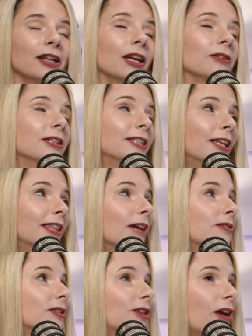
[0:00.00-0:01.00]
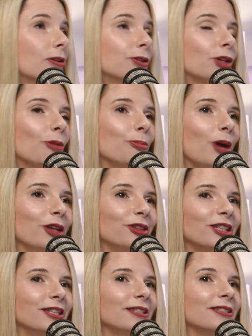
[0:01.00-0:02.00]
Now, the $10,000 a
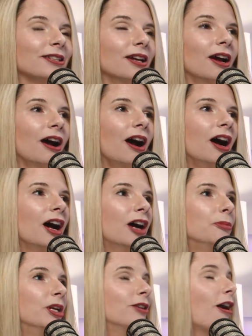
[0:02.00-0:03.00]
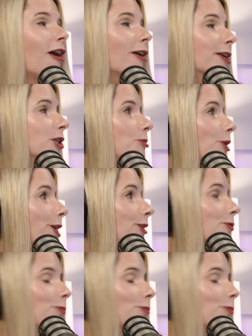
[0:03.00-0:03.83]
month is, in our experience